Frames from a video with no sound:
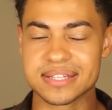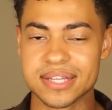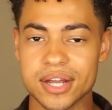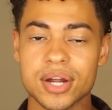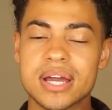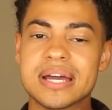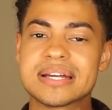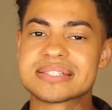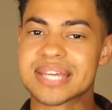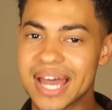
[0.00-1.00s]
in there,
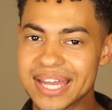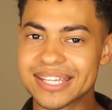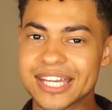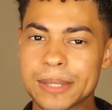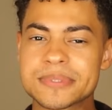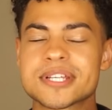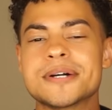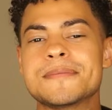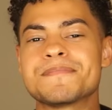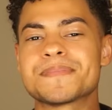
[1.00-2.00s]
Ty Gibbs,